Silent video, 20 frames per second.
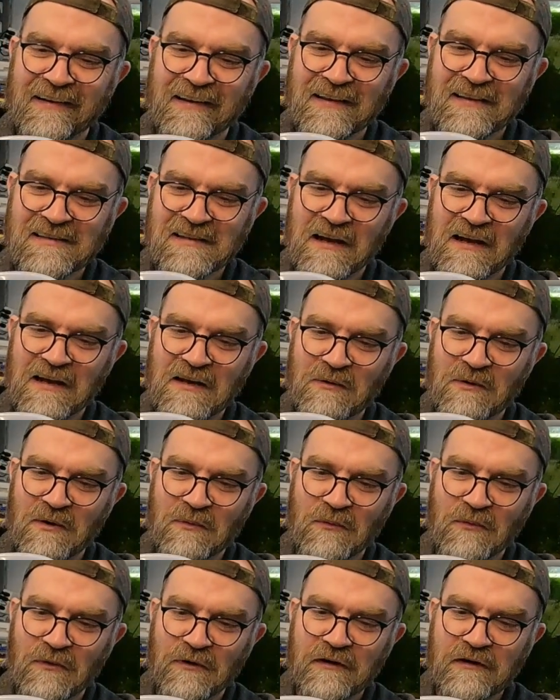Let's add our
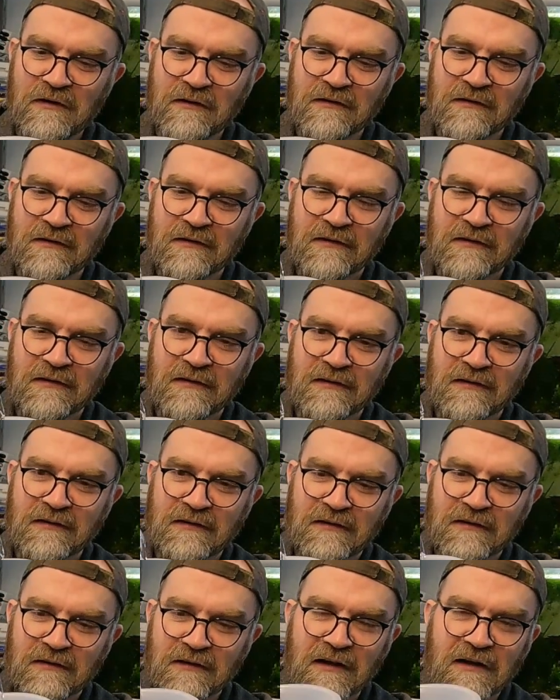water.
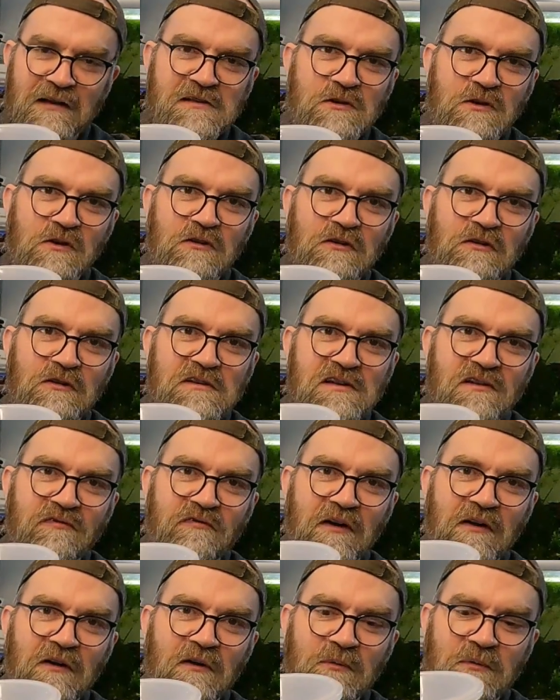And it's good to use a
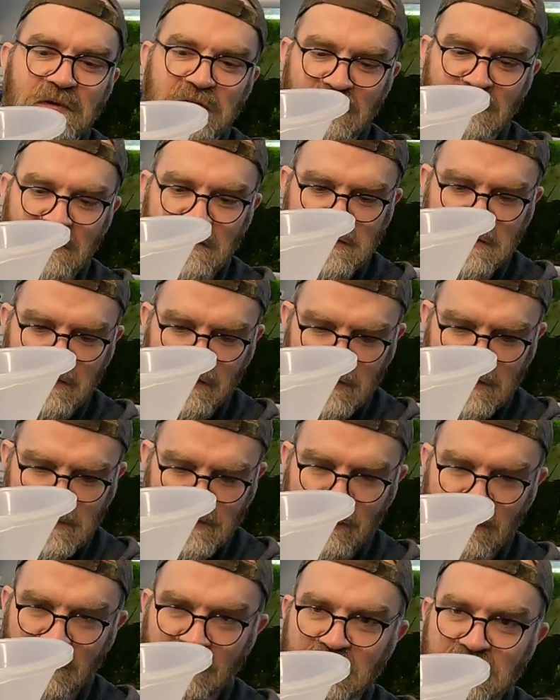funnel when you do this, guys,
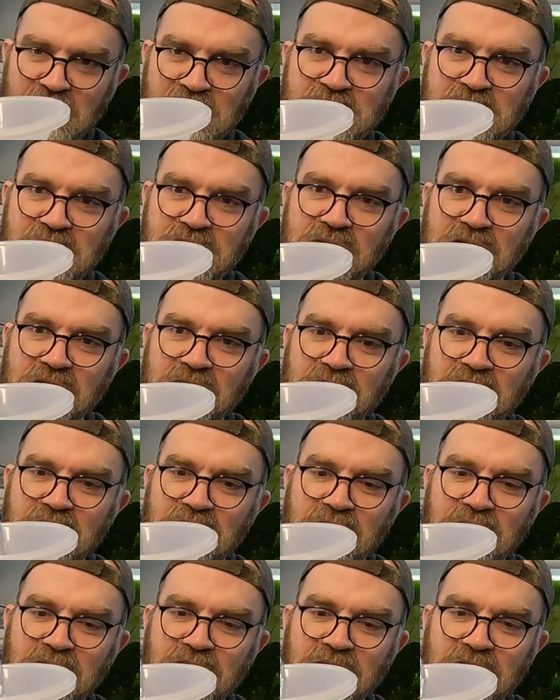because
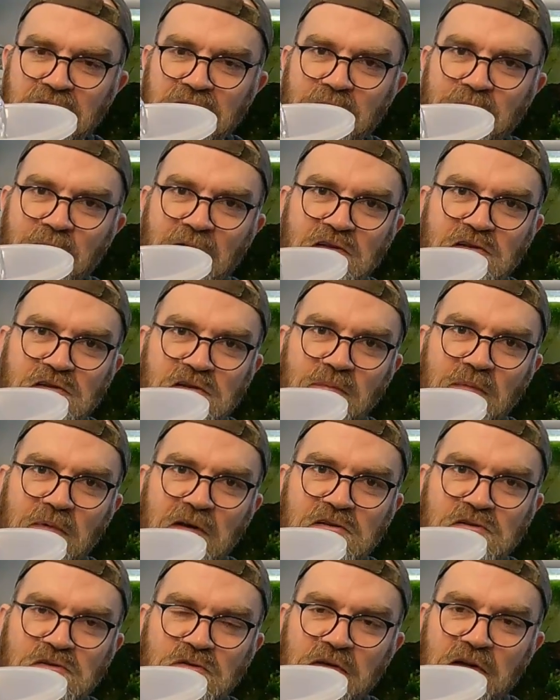you
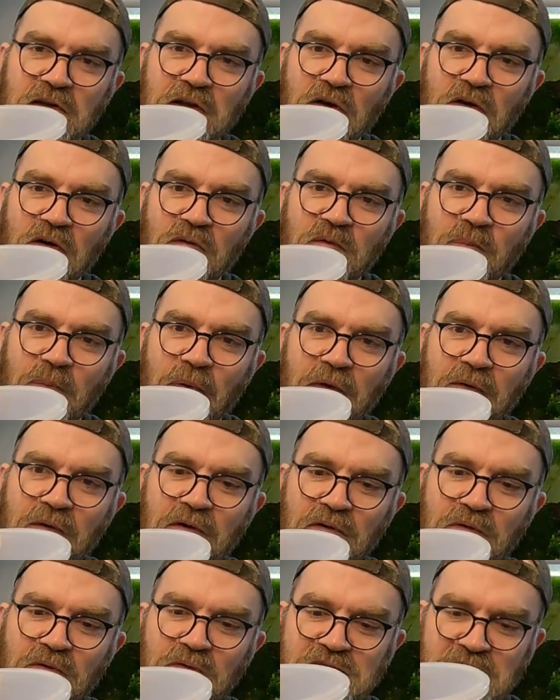make sure like all the
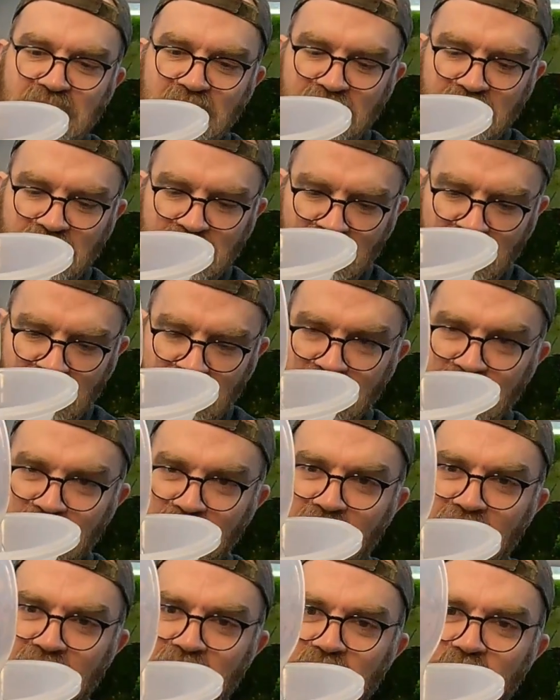powder goes in, and
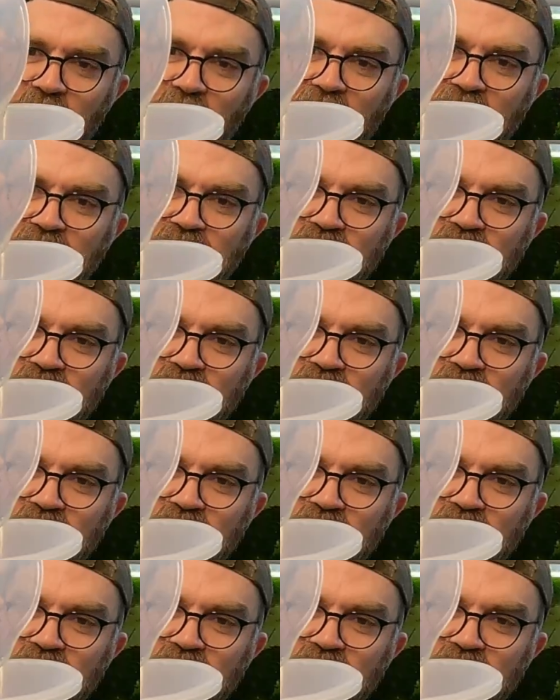then you make